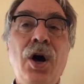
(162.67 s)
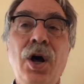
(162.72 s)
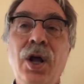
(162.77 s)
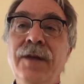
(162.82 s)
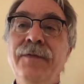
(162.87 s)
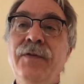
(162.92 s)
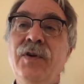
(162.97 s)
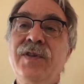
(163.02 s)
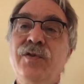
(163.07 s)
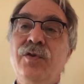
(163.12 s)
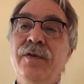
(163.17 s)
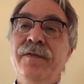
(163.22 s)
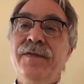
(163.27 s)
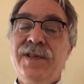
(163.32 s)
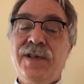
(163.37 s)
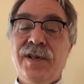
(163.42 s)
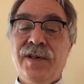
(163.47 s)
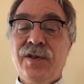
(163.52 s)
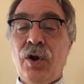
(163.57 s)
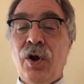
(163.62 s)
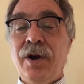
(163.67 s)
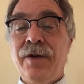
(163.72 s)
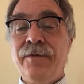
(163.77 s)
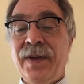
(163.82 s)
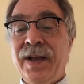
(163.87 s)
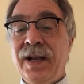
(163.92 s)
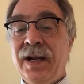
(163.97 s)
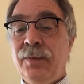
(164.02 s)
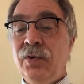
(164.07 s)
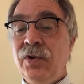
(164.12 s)
All of our services are
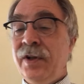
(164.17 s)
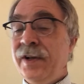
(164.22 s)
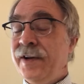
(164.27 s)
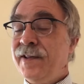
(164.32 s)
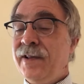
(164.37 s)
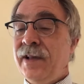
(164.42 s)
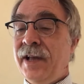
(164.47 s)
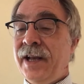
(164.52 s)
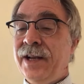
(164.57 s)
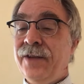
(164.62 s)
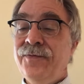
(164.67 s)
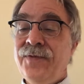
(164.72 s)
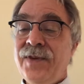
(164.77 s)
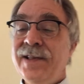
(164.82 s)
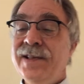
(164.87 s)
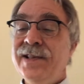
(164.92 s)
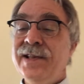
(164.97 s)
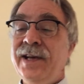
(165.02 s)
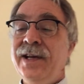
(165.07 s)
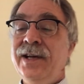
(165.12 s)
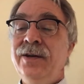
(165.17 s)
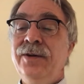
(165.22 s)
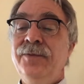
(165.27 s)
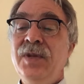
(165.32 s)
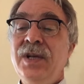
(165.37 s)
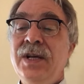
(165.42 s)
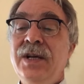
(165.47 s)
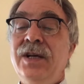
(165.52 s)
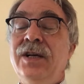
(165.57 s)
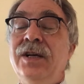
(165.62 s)
available on a sliding fee
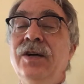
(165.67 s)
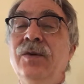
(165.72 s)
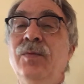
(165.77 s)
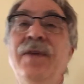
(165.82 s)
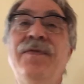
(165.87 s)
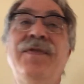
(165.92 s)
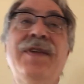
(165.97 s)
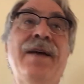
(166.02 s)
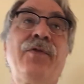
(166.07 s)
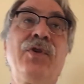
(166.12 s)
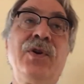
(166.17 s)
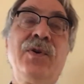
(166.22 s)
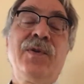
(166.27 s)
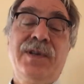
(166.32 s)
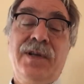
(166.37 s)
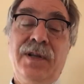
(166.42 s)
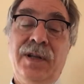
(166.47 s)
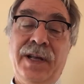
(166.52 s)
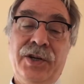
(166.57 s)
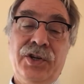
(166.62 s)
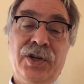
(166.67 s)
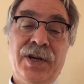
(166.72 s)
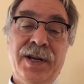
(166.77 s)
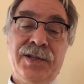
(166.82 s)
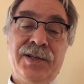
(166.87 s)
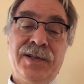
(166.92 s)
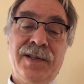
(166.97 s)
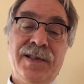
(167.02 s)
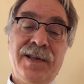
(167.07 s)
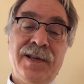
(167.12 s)
scale. We've never used collection
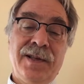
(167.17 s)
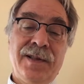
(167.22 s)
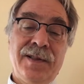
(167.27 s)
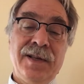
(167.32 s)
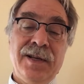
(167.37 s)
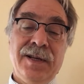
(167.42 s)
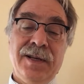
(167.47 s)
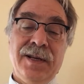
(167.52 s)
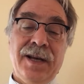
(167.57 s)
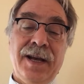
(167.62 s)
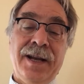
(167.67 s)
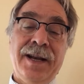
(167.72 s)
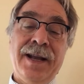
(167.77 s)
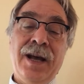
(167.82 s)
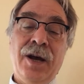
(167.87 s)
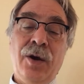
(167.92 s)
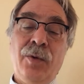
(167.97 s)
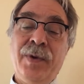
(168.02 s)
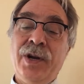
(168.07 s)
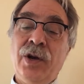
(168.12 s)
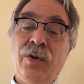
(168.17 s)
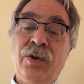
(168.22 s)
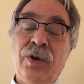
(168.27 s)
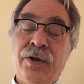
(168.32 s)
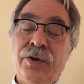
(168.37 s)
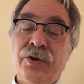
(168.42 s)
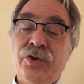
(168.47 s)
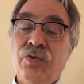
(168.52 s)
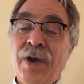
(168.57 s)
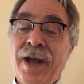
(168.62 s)
agencies, and now we no
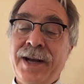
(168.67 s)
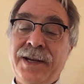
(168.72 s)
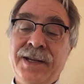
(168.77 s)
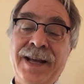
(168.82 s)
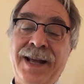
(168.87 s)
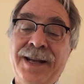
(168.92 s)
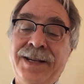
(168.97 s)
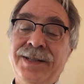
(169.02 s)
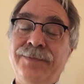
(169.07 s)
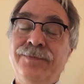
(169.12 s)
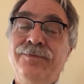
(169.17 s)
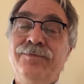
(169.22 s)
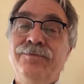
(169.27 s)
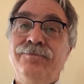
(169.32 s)
longer track debt.